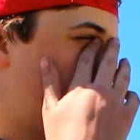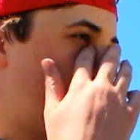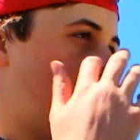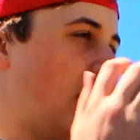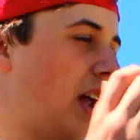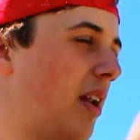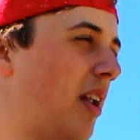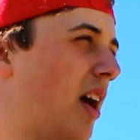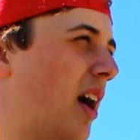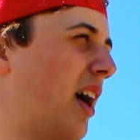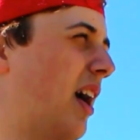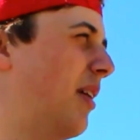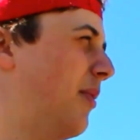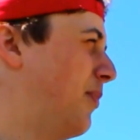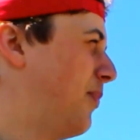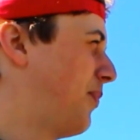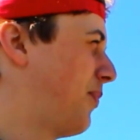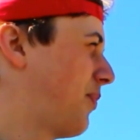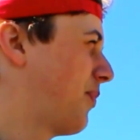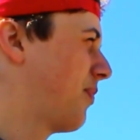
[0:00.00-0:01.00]
Then
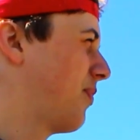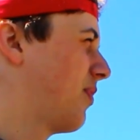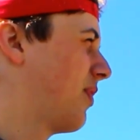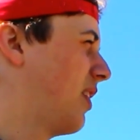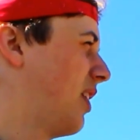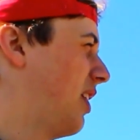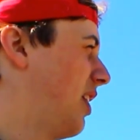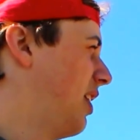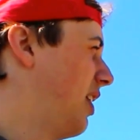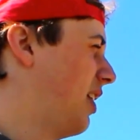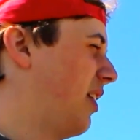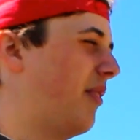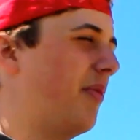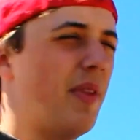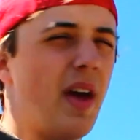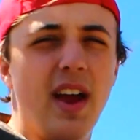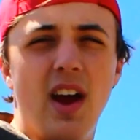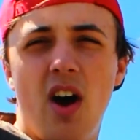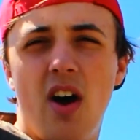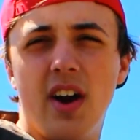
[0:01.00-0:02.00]

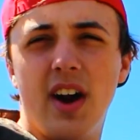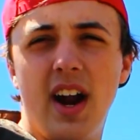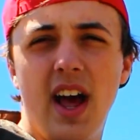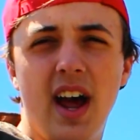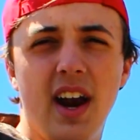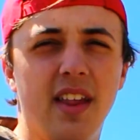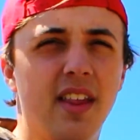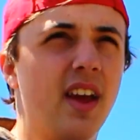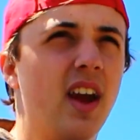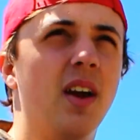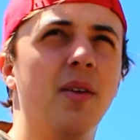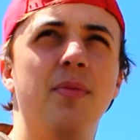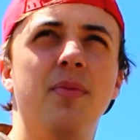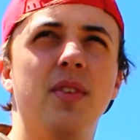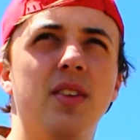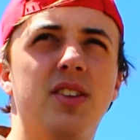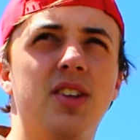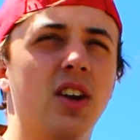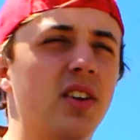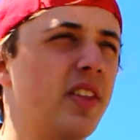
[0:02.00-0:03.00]
they hauled it out of there,
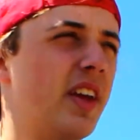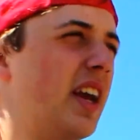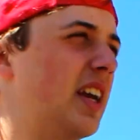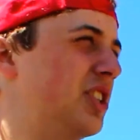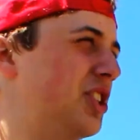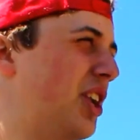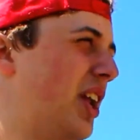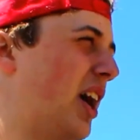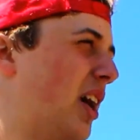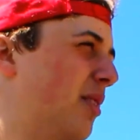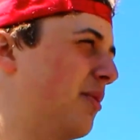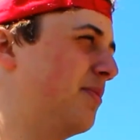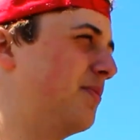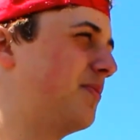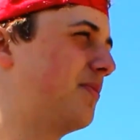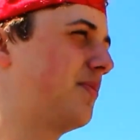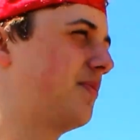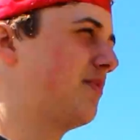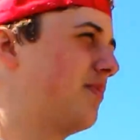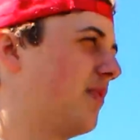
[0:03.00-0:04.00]
took the engine out.
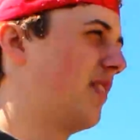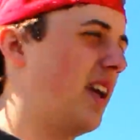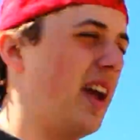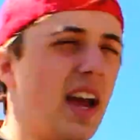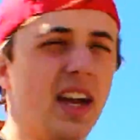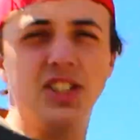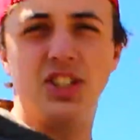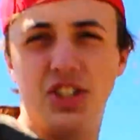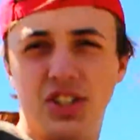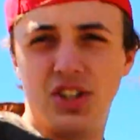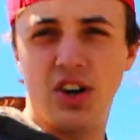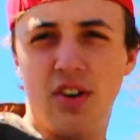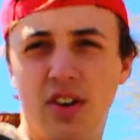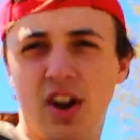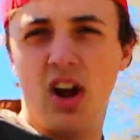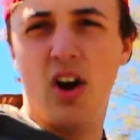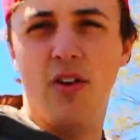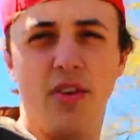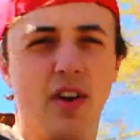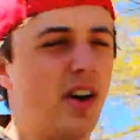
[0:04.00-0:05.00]
The engine turned
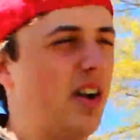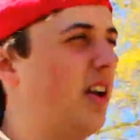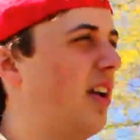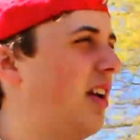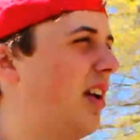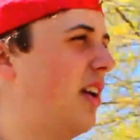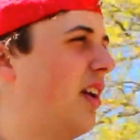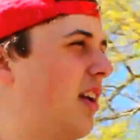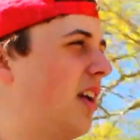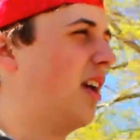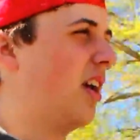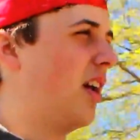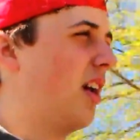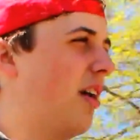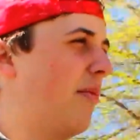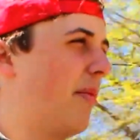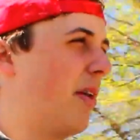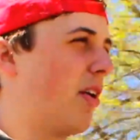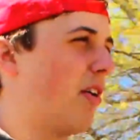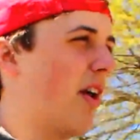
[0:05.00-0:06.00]
over.
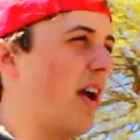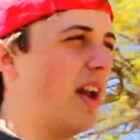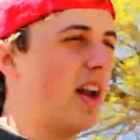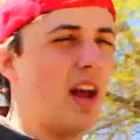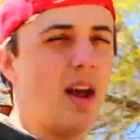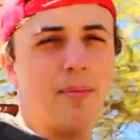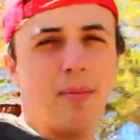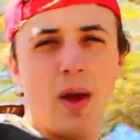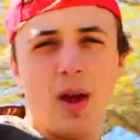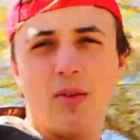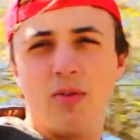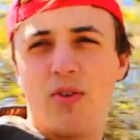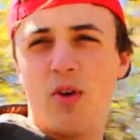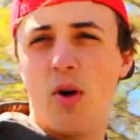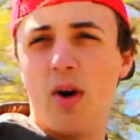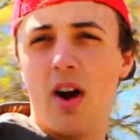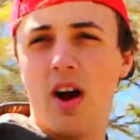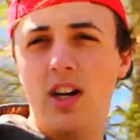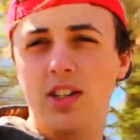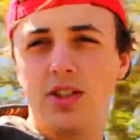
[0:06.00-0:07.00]
My granddad paid
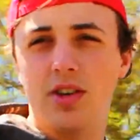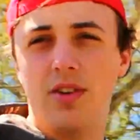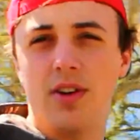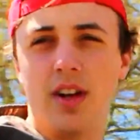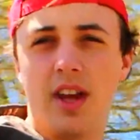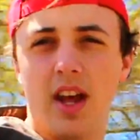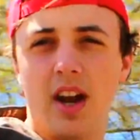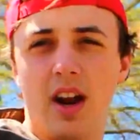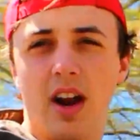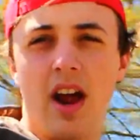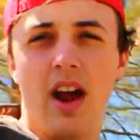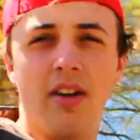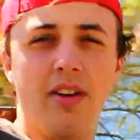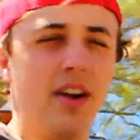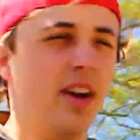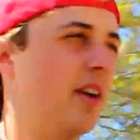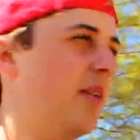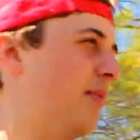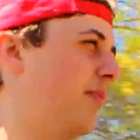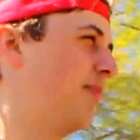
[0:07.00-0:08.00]
400 to get it out
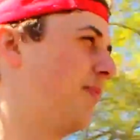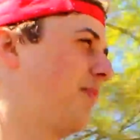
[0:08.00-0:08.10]
here.